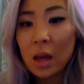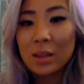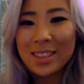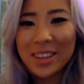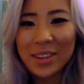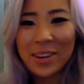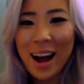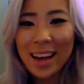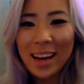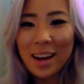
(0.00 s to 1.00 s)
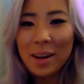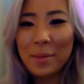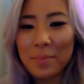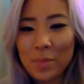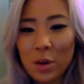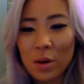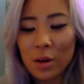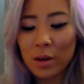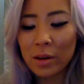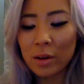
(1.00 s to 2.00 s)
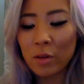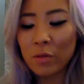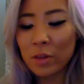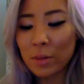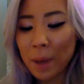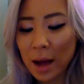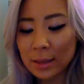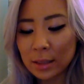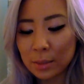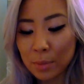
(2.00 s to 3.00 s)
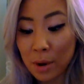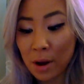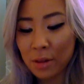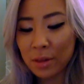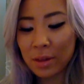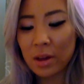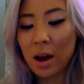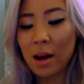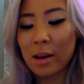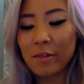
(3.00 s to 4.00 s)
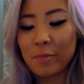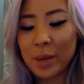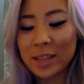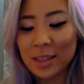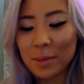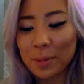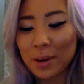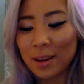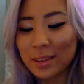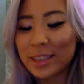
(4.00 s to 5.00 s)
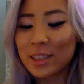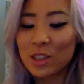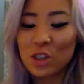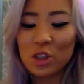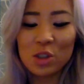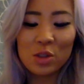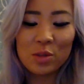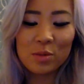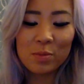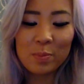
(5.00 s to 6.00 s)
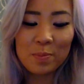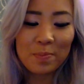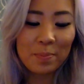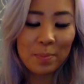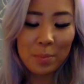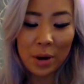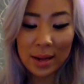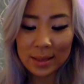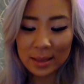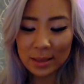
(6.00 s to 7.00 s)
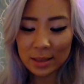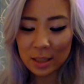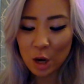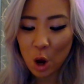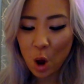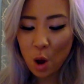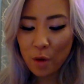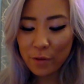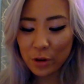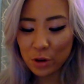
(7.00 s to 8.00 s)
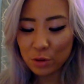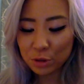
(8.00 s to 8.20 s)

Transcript: So I over the past month, I've picked up a little present for you